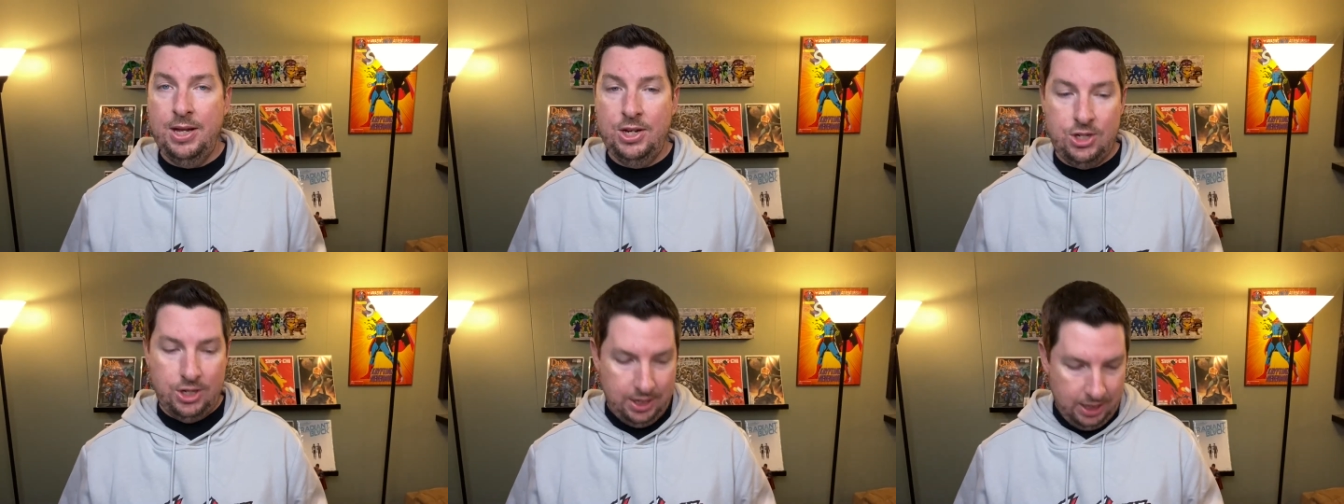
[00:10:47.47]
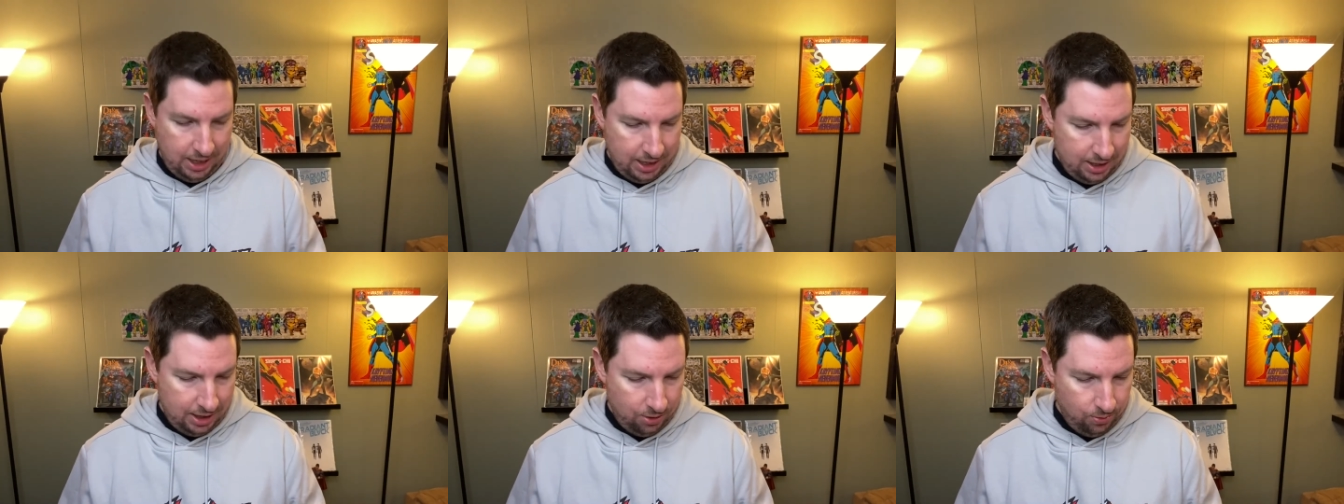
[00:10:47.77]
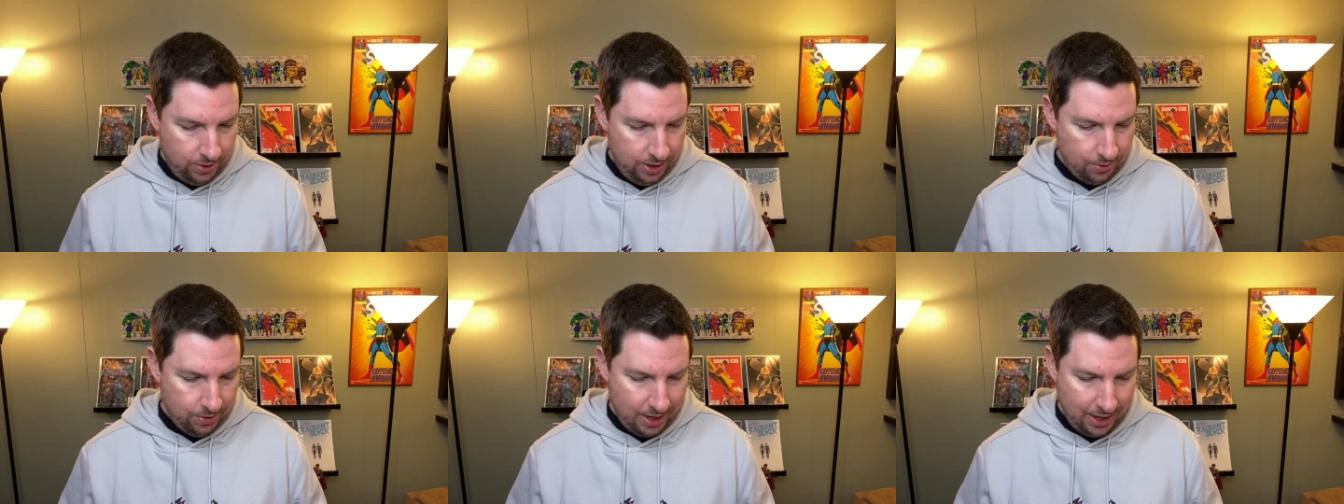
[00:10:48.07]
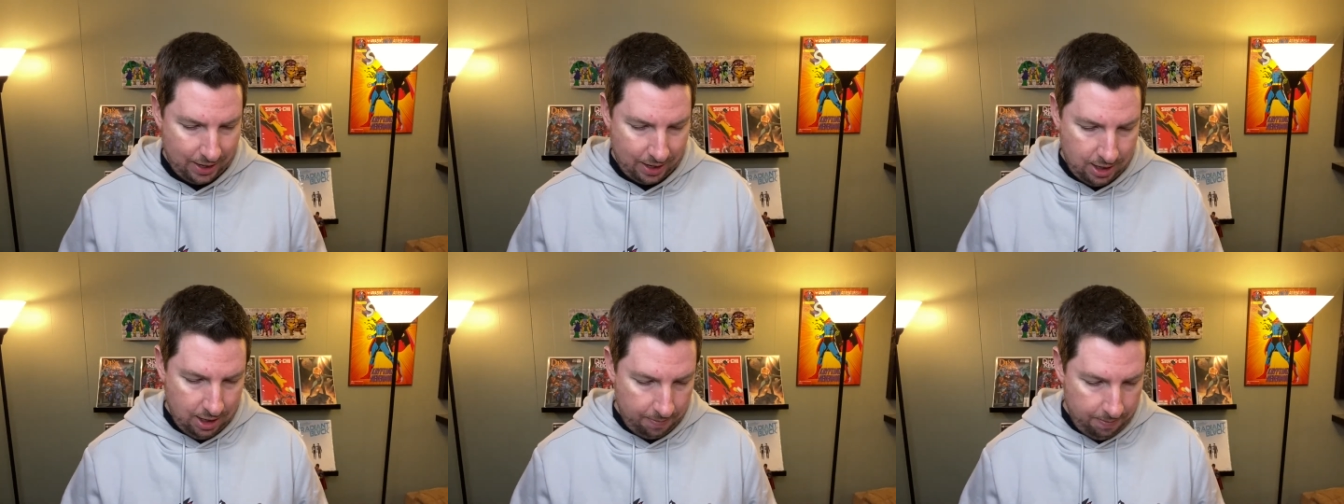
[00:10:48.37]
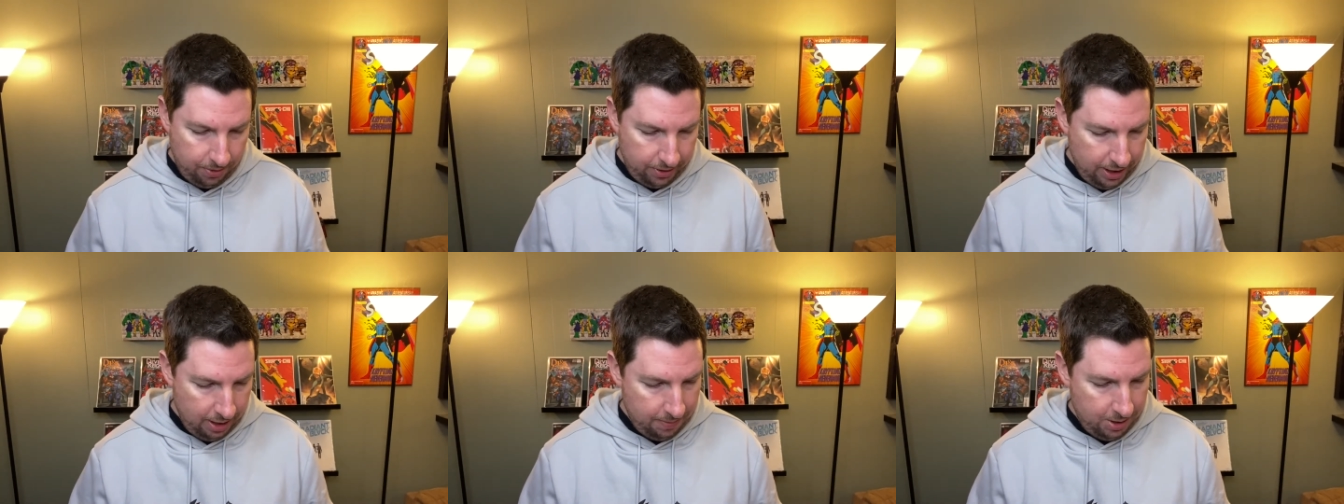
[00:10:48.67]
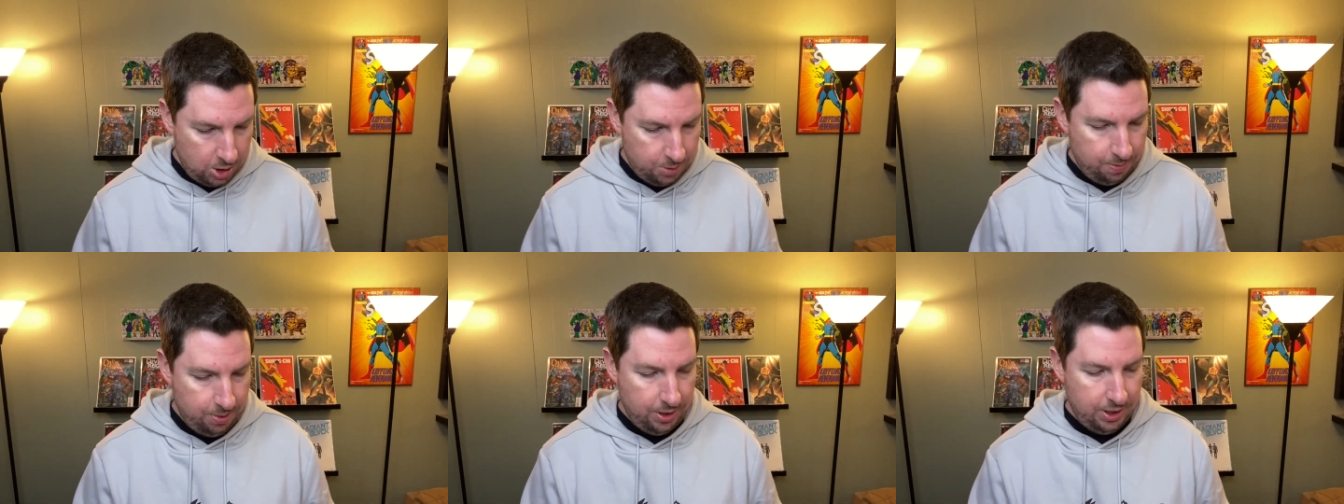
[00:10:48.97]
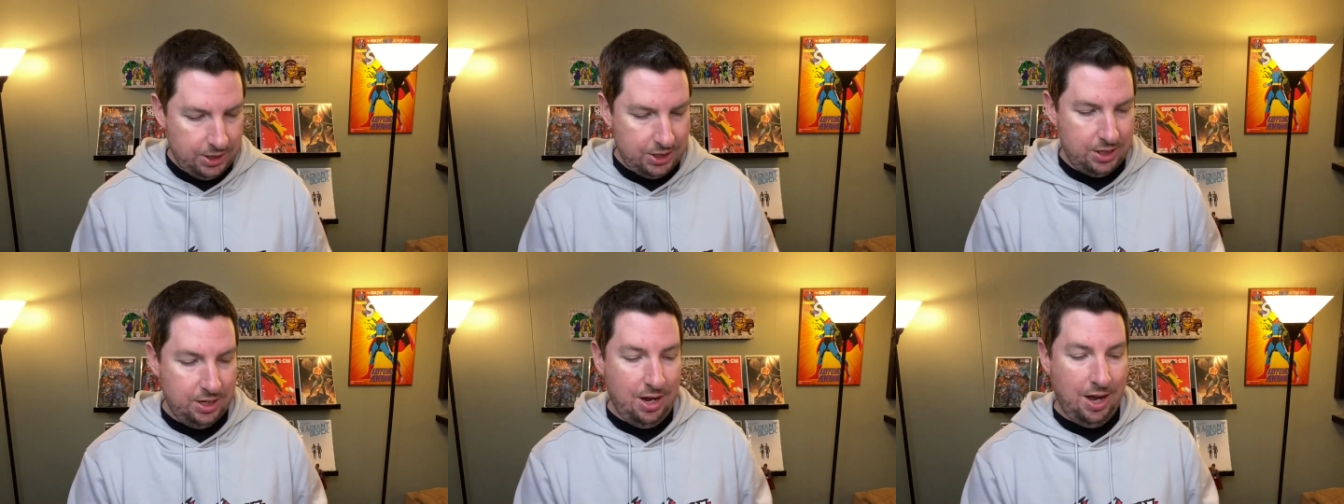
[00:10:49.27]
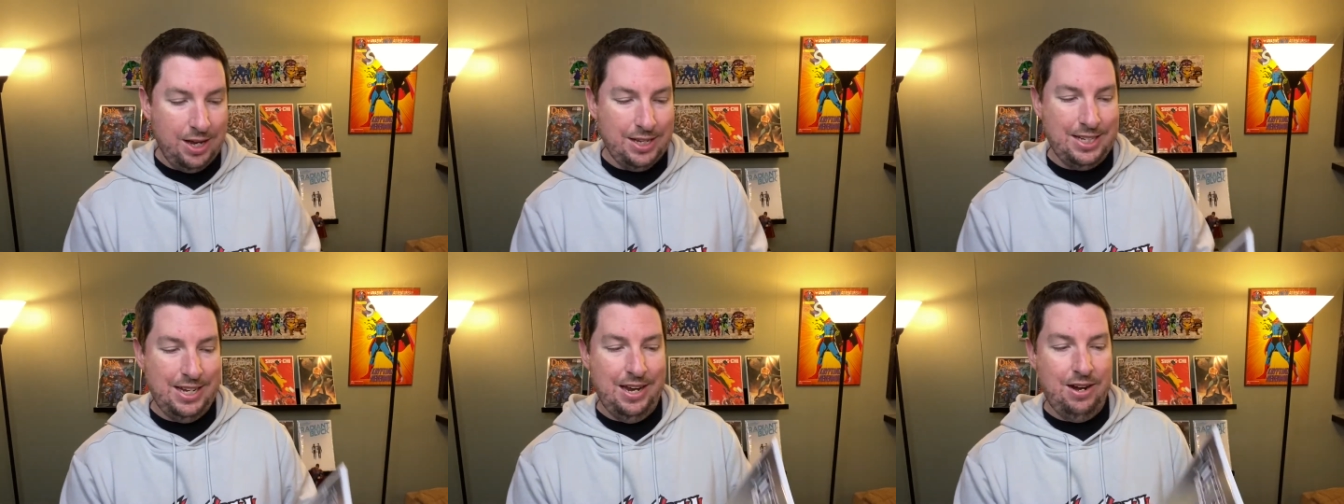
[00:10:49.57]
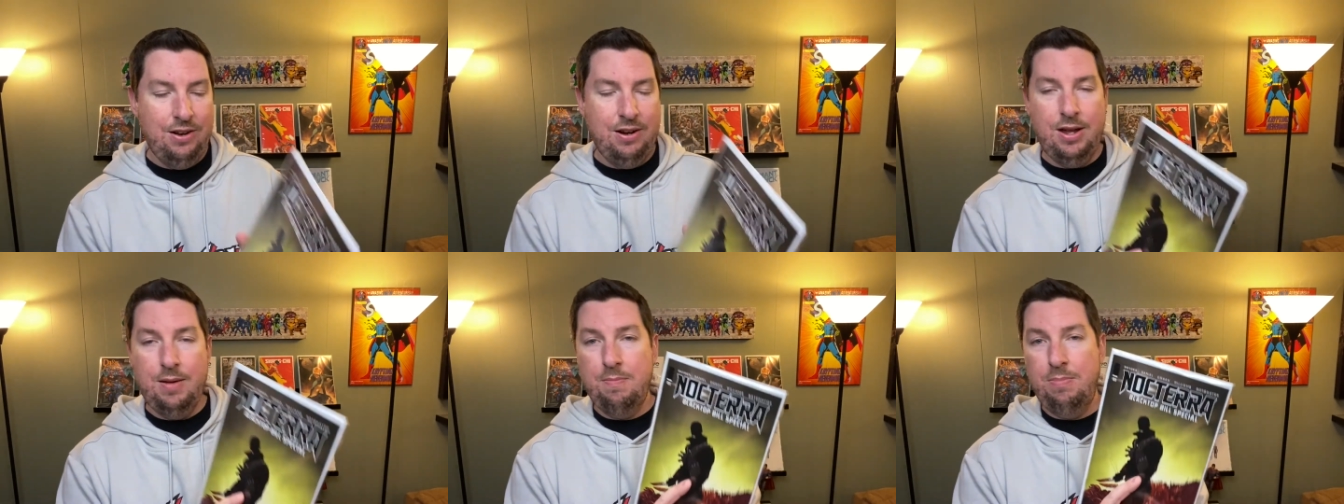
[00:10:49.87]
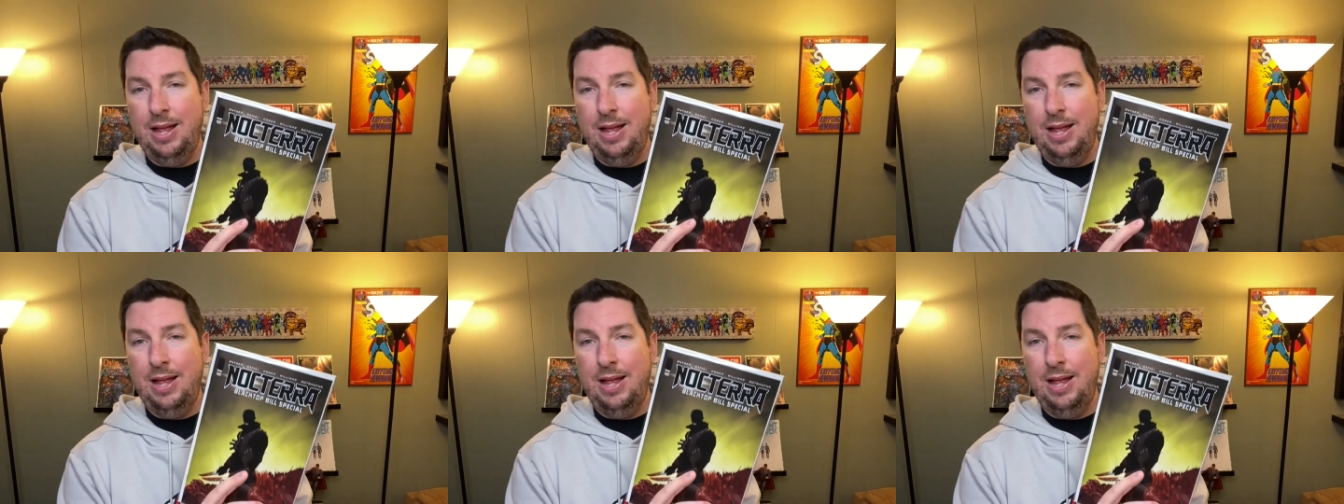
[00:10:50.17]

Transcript: and Indie Week. We got a couple Image books, Noctera,